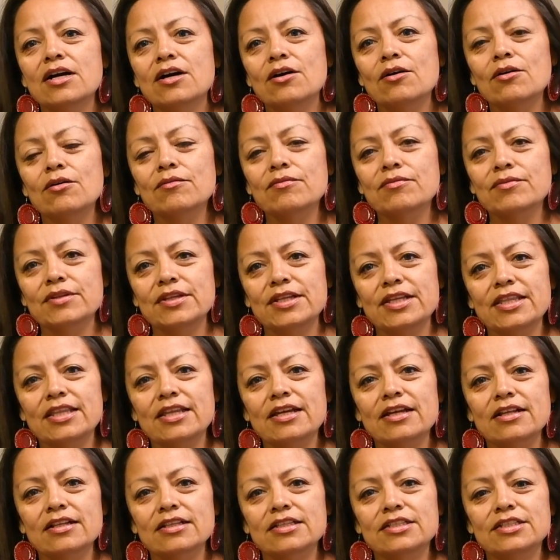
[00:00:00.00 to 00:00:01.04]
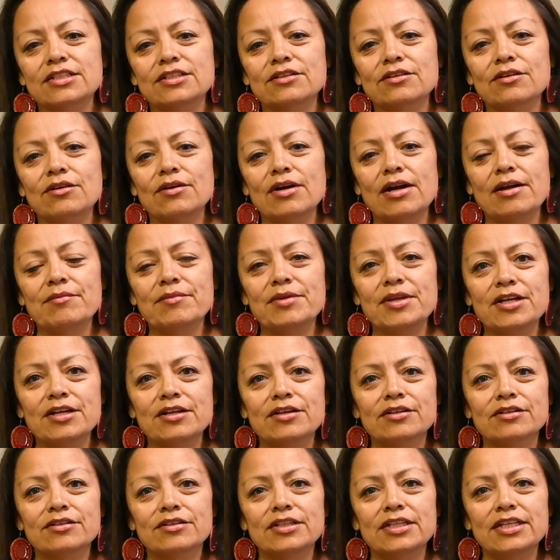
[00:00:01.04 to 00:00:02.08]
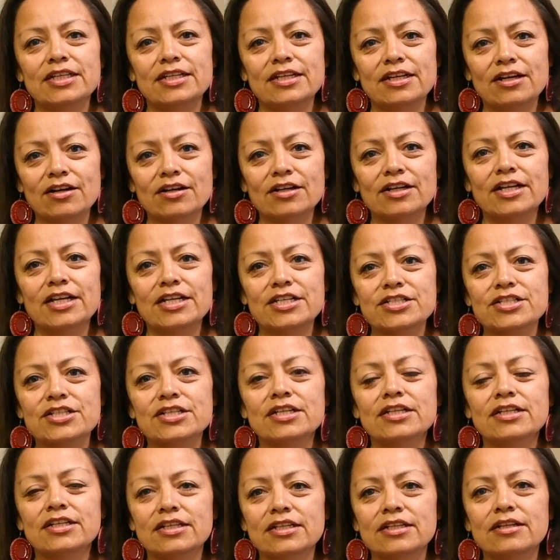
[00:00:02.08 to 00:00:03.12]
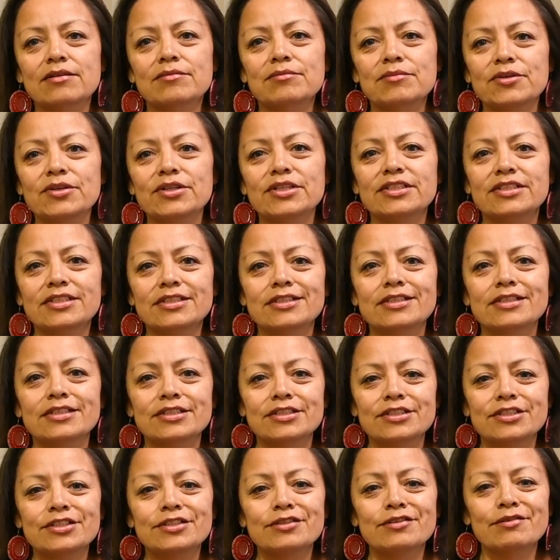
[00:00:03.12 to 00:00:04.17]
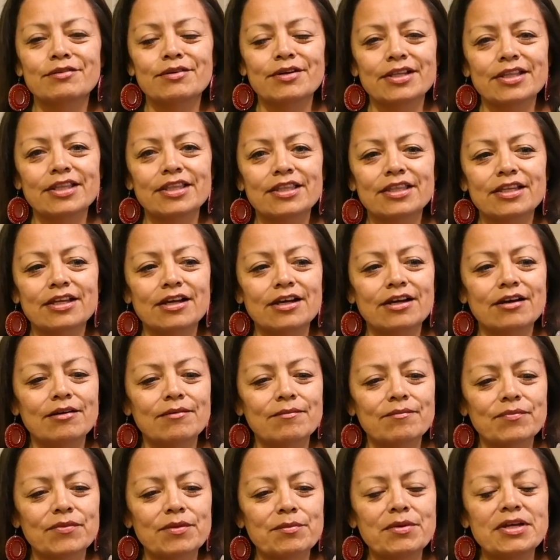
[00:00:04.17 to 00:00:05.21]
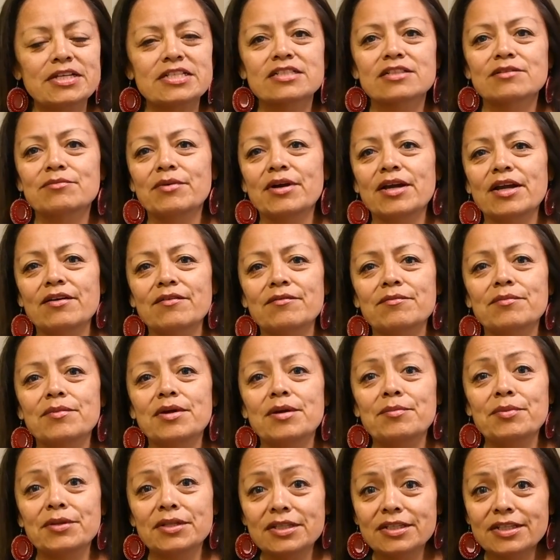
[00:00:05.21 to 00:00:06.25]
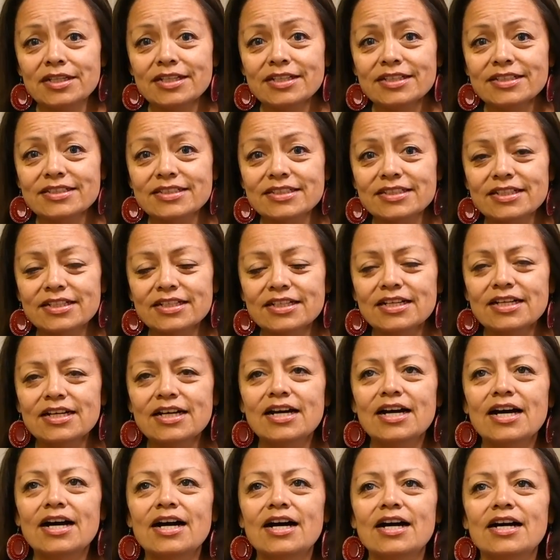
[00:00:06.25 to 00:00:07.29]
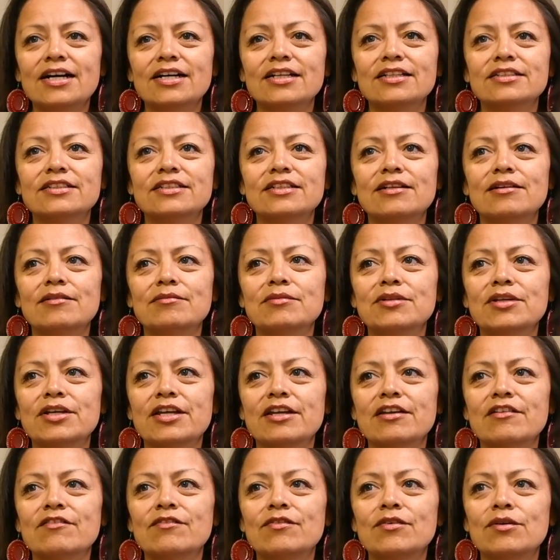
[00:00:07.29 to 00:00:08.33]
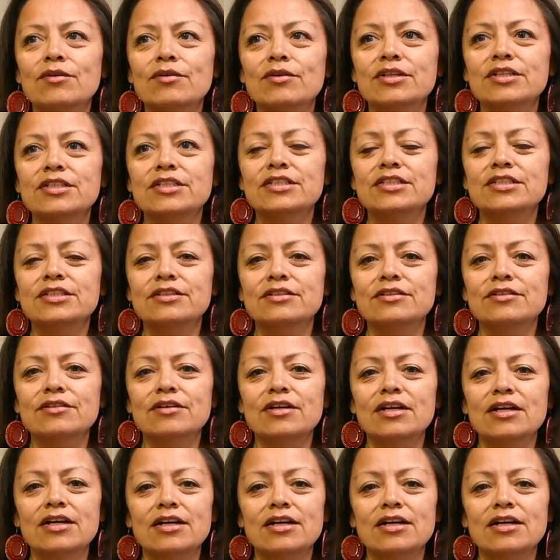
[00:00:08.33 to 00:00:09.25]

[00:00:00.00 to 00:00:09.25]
Hopefully that I'm here leading our nation, and I'm going to do it with the best of my abilities. And I'm looking forward to